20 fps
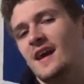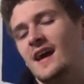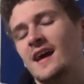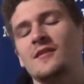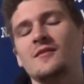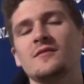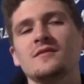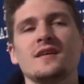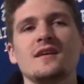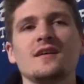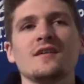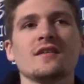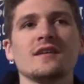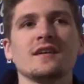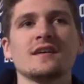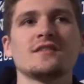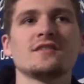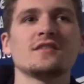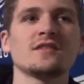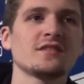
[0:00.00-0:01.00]
I don't know.
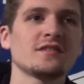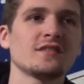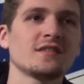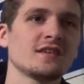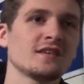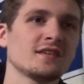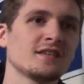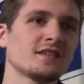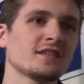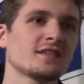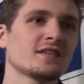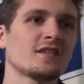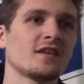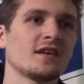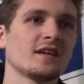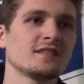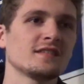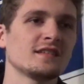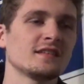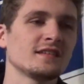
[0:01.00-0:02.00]
It's just a
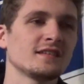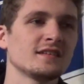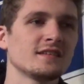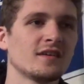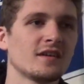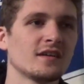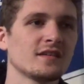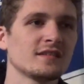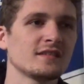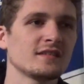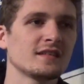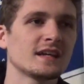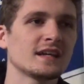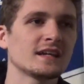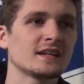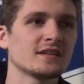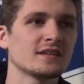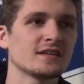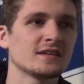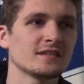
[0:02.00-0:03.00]
crazy, crazy
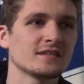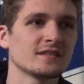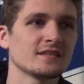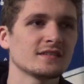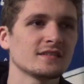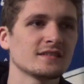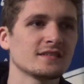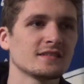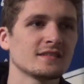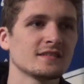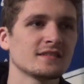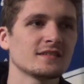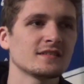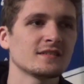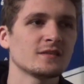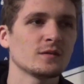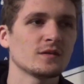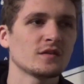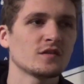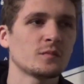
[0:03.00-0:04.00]
thing to
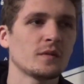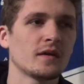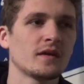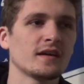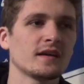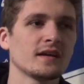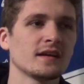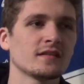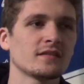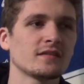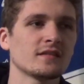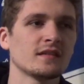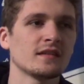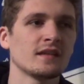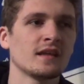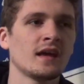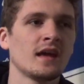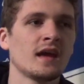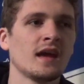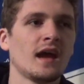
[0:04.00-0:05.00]
experience,
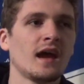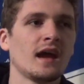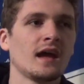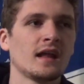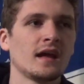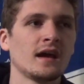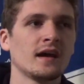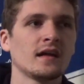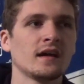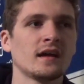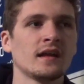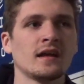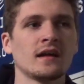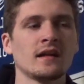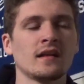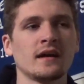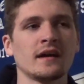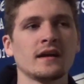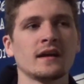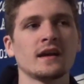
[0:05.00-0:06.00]
and I
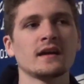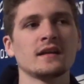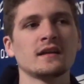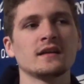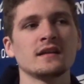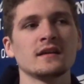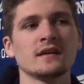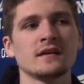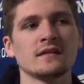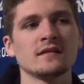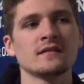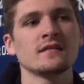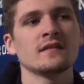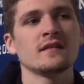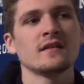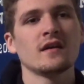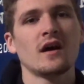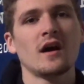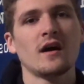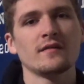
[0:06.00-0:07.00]
like editing.
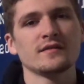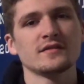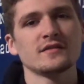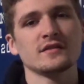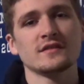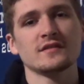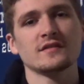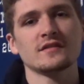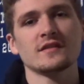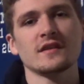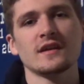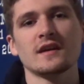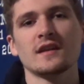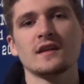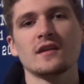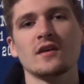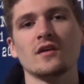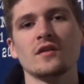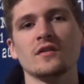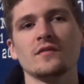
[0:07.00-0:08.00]
Obviously, since I edit all